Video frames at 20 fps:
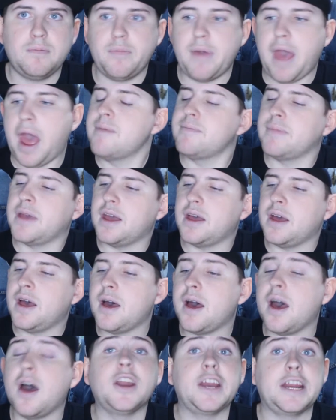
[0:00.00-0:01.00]
Batman,
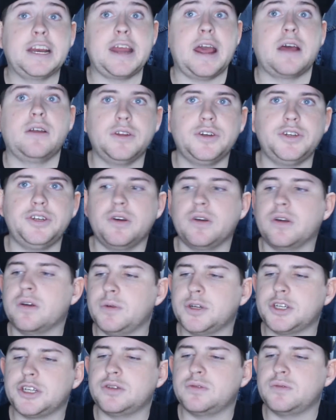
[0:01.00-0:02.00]
hunting down the Joker,
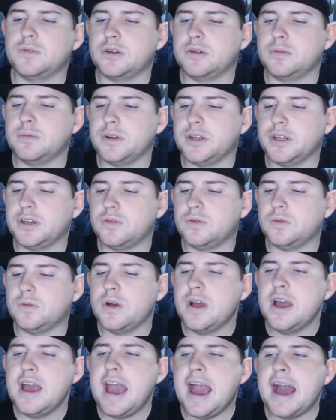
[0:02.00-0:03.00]
which is really, really cool.